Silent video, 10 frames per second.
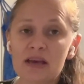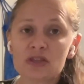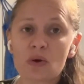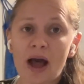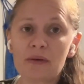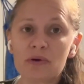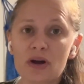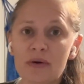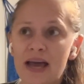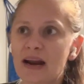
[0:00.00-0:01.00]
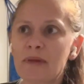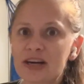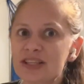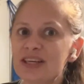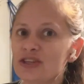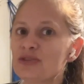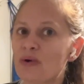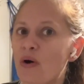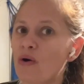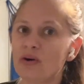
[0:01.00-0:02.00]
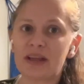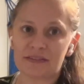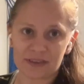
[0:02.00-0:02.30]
So I will go ahead. I'm actually going to do a whole like